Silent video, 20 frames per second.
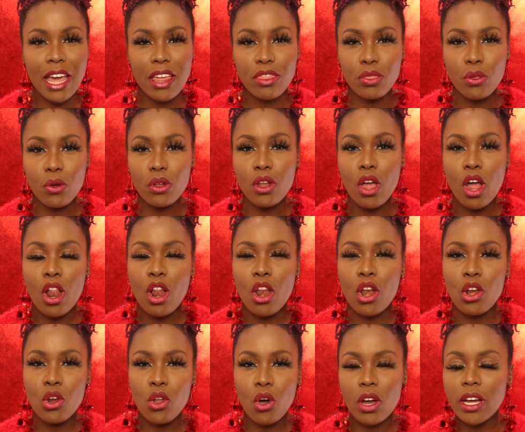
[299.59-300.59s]
I thought
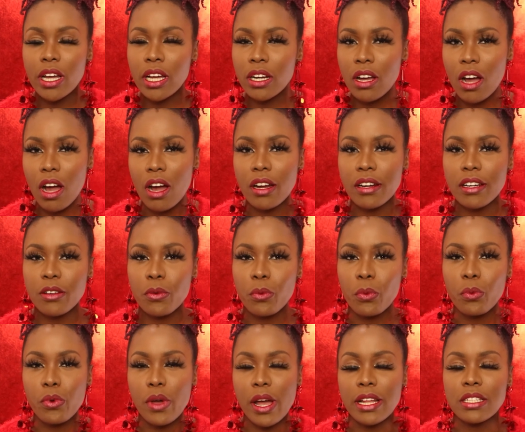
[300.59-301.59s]
long and hard
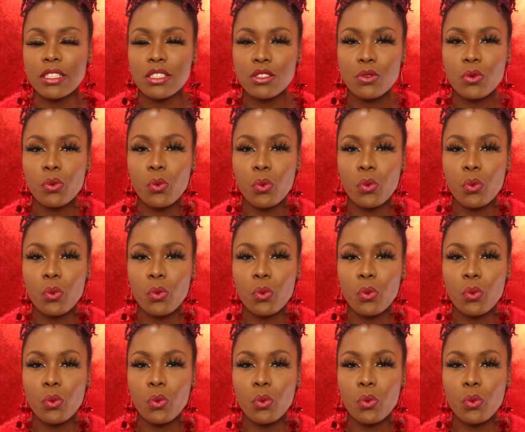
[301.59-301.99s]
as to